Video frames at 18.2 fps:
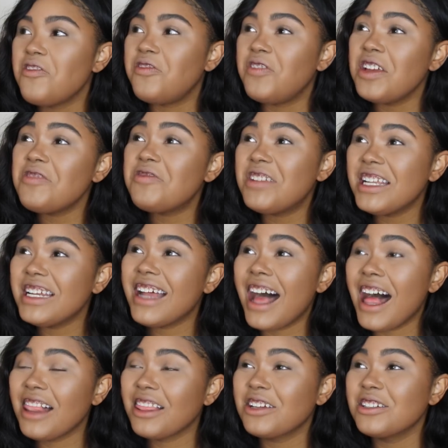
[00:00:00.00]

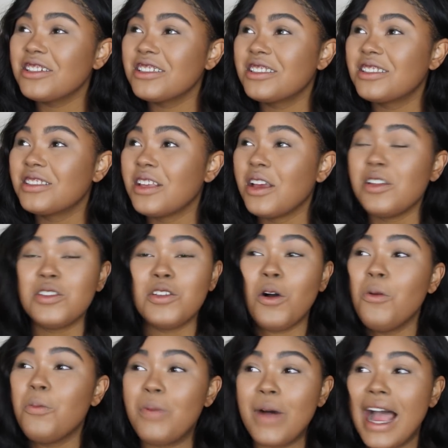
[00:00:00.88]
$50
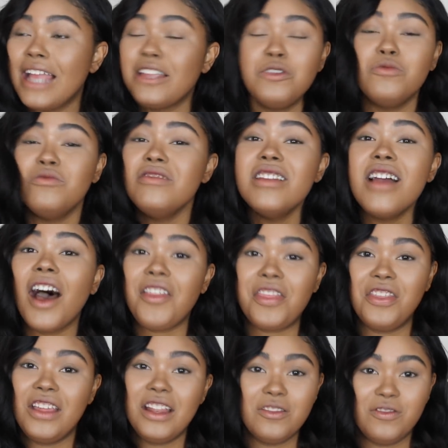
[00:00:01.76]
don't buy you
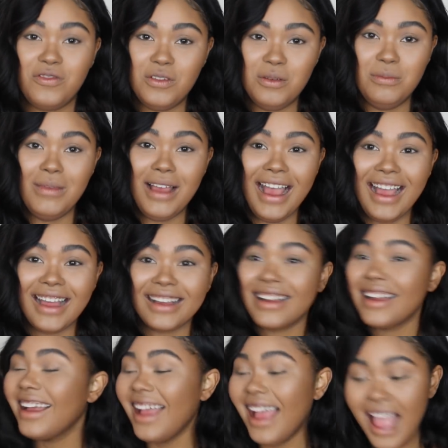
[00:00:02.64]
nothing from
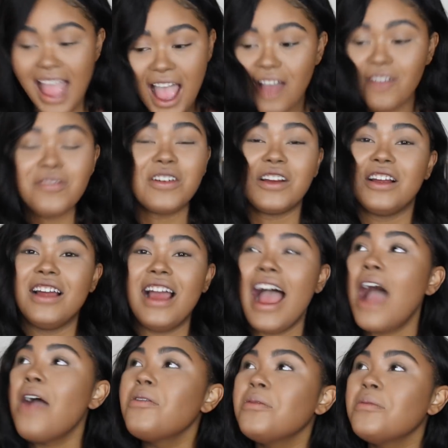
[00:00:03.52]
MAC, ever.
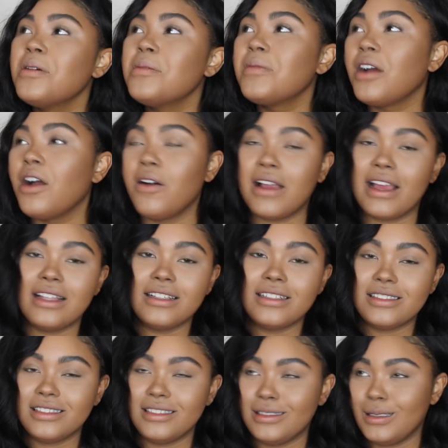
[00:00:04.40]
I remember, okay,
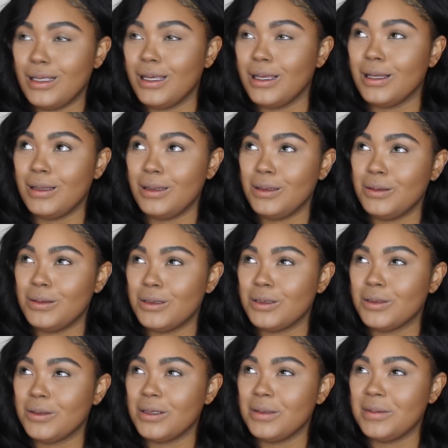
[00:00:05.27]
this is like a little
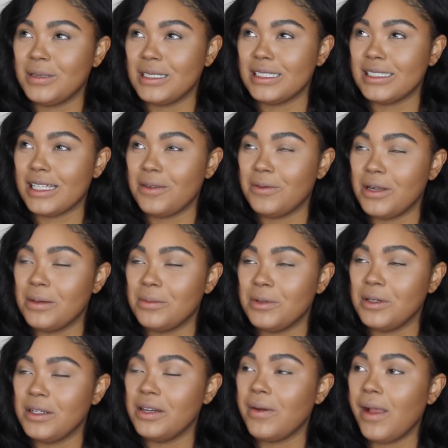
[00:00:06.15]
story because I
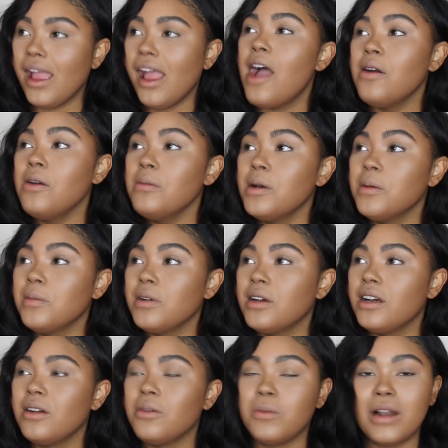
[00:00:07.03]
ramble anyway. I
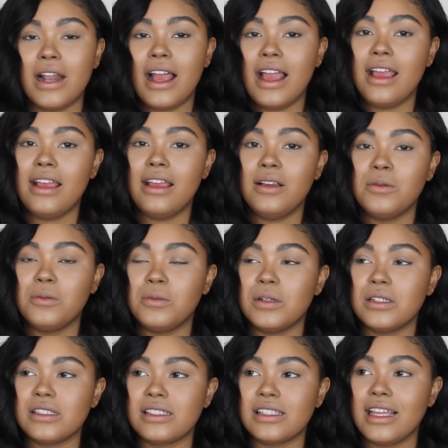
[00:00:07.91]
remember when I
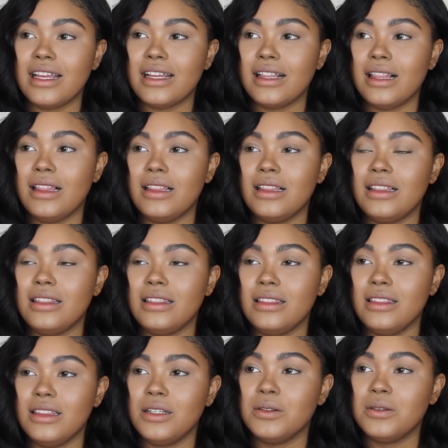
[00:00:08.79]
was like,
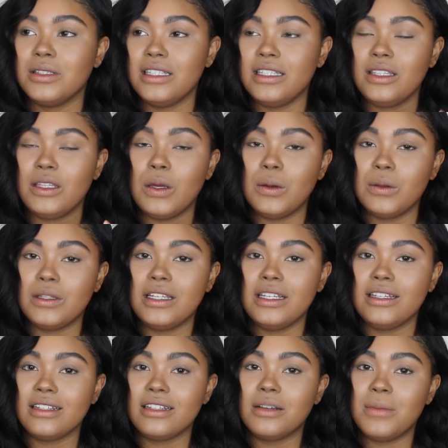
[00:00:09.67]
literally the only
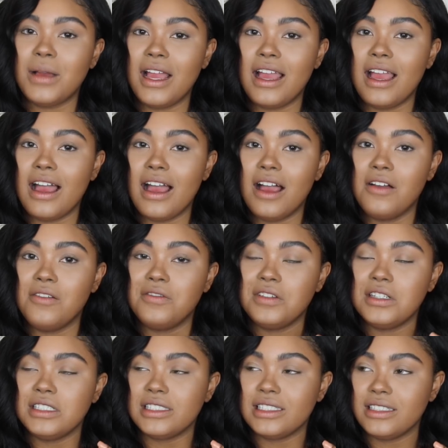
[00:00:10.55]
income I have
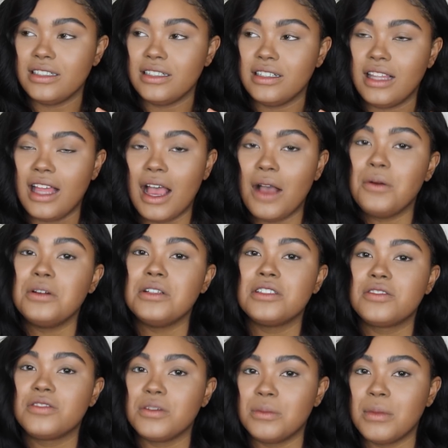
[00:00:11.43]
is an
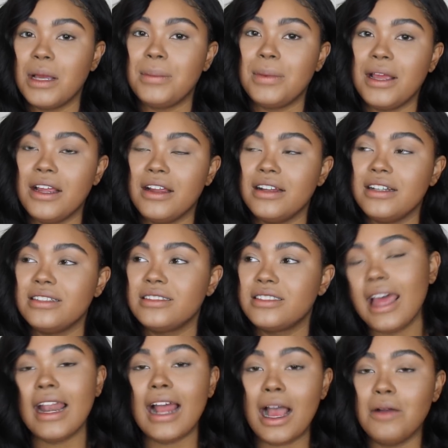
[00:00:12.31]
allowance from my
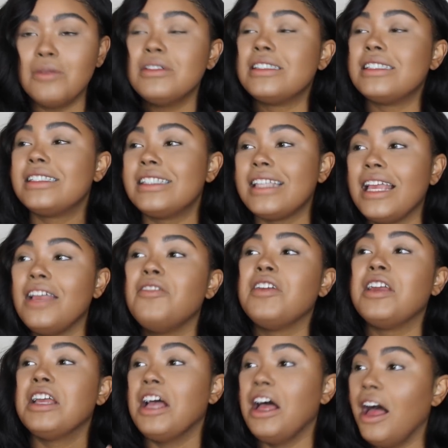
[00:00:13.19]
parents, and I was
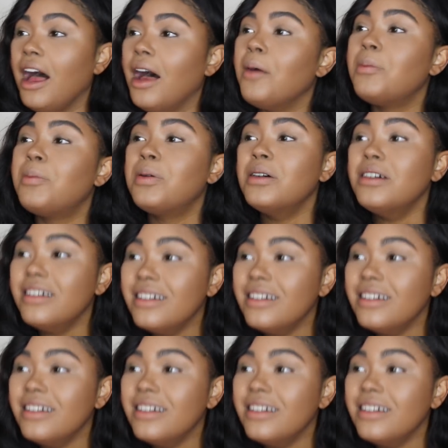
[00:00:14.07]
saving up